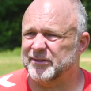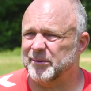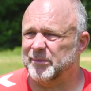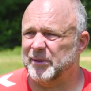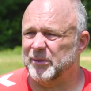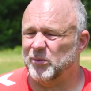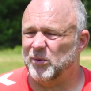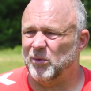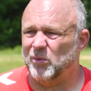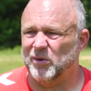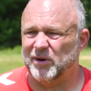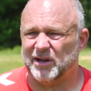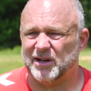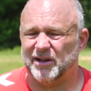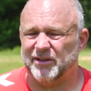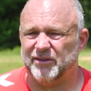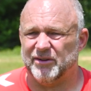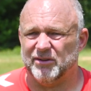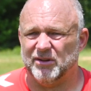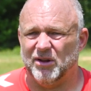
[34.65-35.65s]
I mean, we'll work
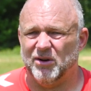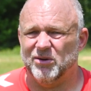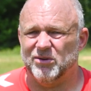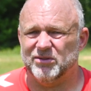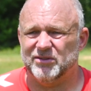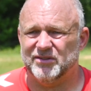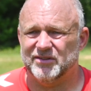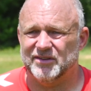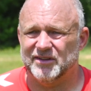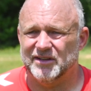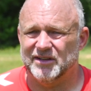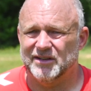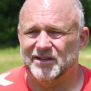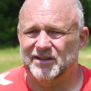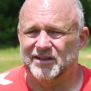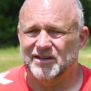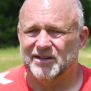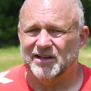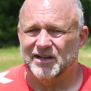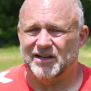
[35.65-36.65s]
on their loads,
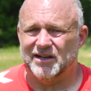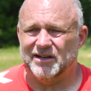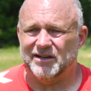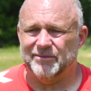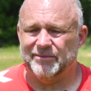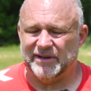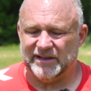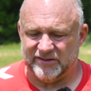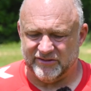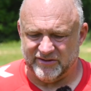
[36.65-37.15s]
make